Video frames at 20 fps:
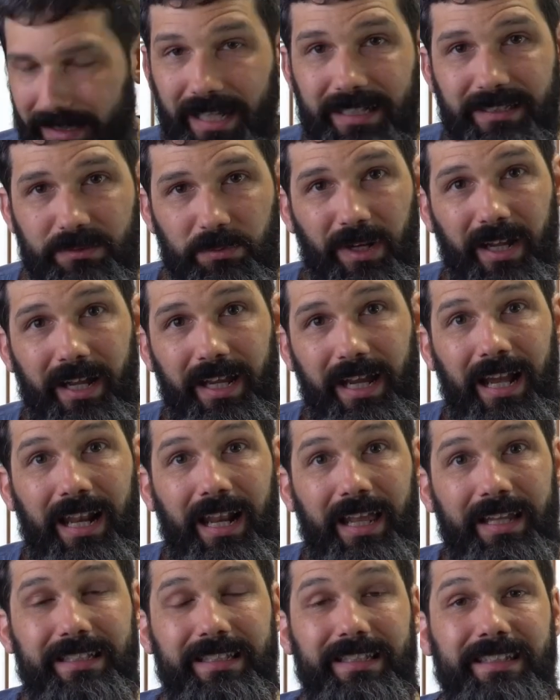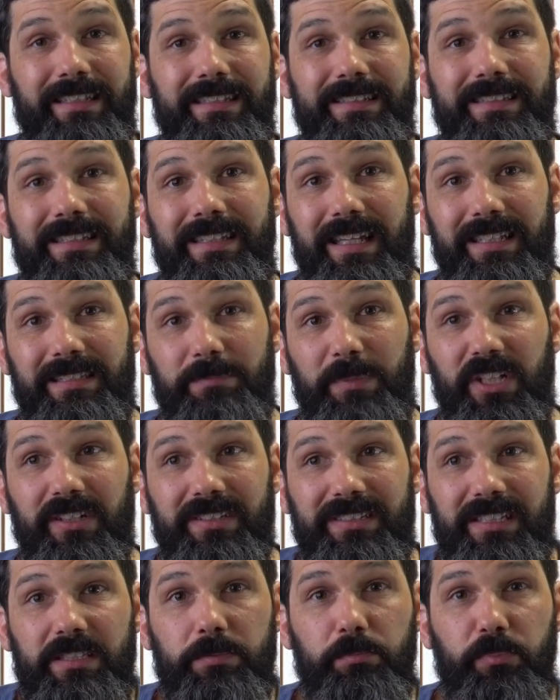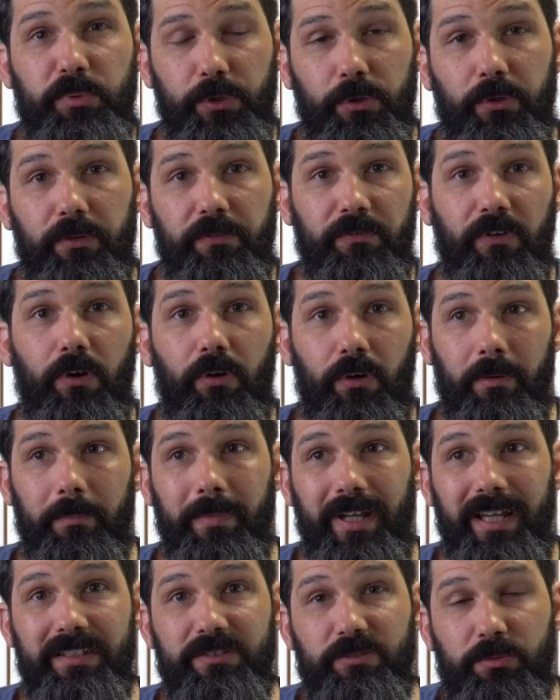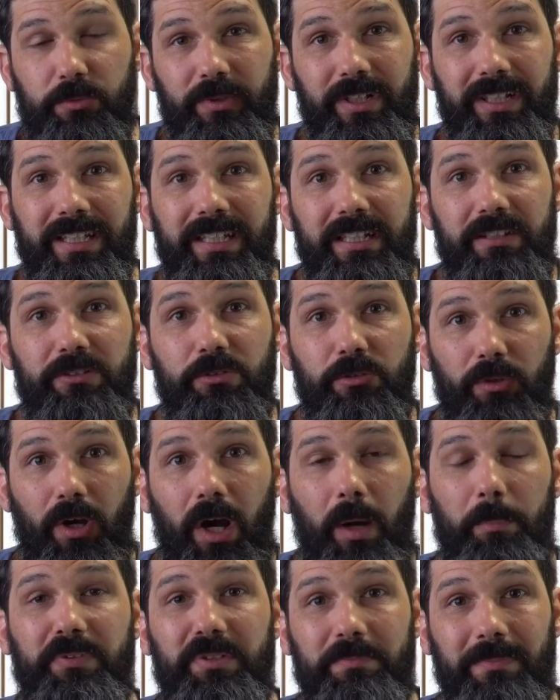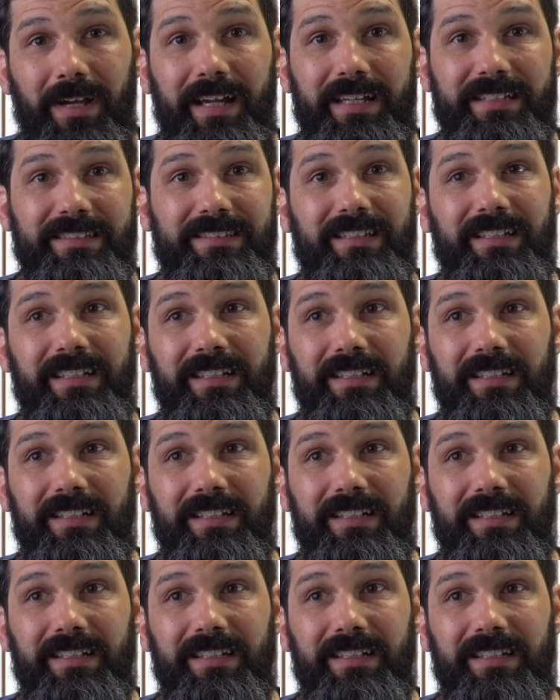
That's why I like the E C S, because its pure form is really to optimize